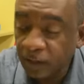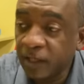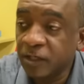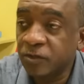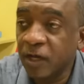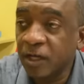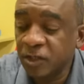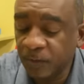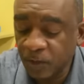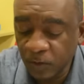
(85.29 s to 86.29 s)
This trend
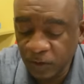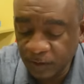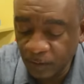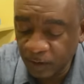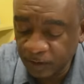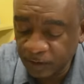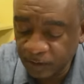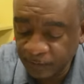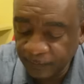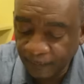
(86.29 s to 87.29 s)
should be closely
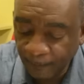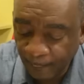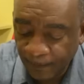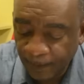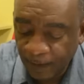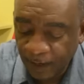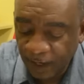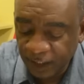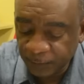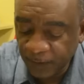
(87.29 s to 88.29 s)
monitored,
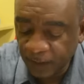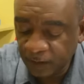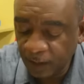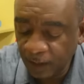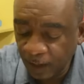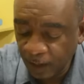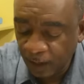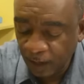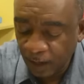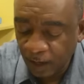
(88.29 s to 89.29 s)
especially
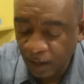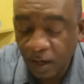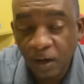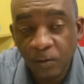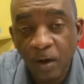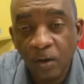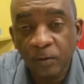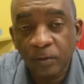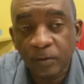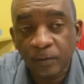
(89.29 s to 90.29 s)
around